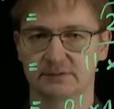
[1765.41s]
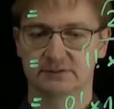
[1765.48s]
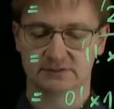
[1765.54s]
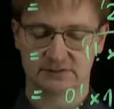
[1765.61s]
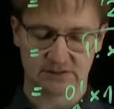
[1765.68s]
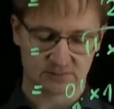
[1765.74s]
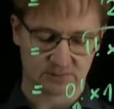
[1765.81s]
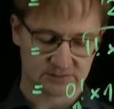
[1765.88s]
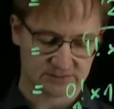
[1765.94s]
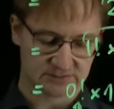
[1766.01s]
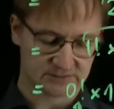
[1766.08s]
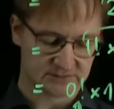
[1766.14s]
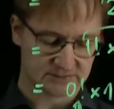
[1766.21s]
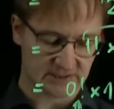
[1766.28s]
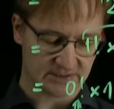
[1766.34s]
sequence is
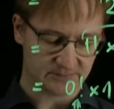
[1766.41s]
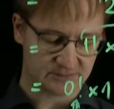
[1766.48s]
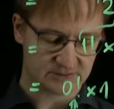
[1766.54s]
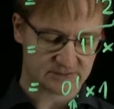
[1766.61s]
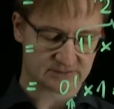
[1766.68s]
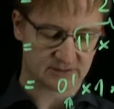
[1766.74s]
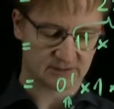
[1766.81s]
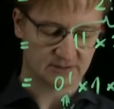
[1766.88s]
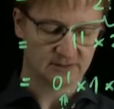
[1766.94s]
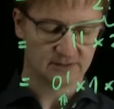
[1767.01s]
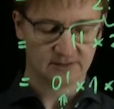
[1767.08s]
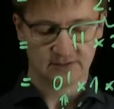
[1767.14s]
the same, just the